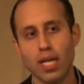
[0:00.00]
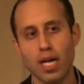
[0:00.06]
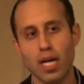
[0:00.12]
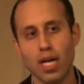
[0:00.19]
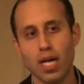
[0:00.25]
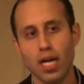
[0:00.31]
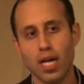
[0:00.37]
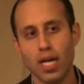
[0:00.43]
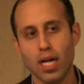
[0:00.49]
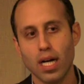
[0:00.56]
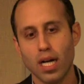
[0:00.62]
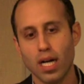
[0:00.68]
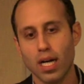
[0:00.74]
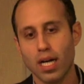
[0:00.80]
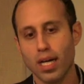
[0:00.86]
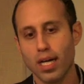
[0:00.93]

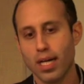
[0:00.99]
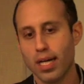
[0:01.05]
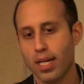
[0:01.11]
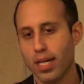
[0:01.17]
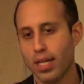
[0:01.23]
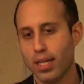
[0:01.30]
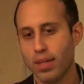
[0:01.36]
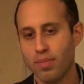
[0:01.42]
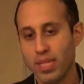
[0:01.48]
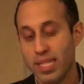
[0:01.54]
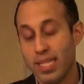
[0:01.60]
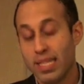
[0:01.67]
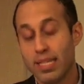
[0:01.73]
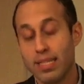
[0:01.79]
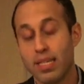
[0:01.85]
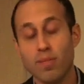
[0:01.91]
Uh,
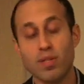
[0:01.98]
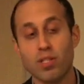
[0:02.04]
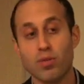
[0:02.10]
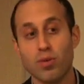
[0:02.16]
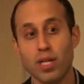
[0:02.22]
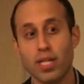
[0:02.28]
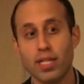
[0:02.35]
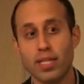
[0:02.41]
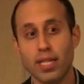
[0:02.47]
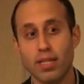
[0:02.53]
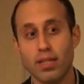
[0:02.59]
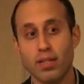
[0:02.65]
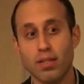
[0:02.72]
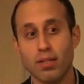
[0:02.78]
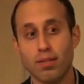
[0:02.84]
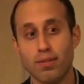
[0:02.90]
basically demonstrating that
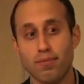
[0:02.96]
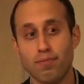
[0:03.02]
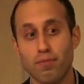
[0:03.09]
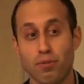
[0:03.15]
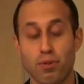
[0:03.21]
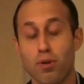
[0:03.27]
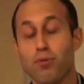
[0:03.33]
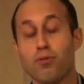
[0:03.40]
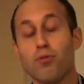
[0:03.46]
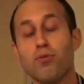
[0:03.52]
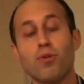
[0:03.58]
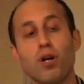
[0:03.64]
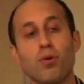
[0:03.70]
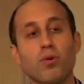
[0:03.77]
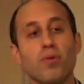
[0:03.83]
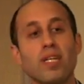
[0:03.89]
there, for those who
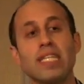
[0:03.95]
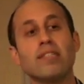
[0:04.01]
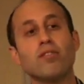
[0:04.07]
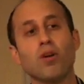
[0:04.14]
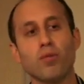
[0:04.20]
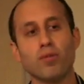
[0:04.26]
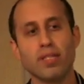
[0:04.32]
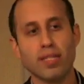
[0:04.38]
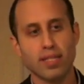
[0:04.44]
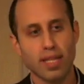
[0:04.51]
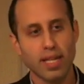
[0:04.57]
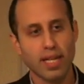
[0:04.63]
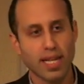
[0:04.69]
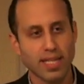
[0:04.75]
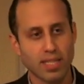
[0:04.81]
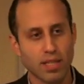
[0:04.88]
know, there is no
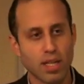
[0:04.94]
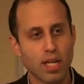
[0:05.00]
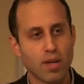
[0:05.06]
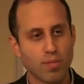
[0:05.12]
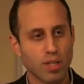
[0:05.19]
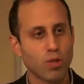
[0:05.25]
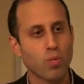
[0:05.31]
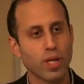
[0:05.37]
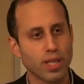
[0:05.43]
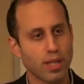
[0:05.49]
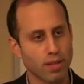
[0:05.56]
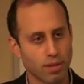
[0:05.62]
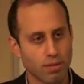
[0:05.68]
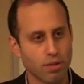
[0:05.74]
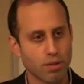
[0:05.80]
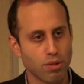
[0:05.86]
disconnect between
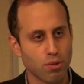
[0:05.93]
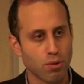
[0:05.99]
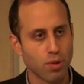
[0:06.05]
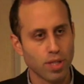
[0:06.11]
the two.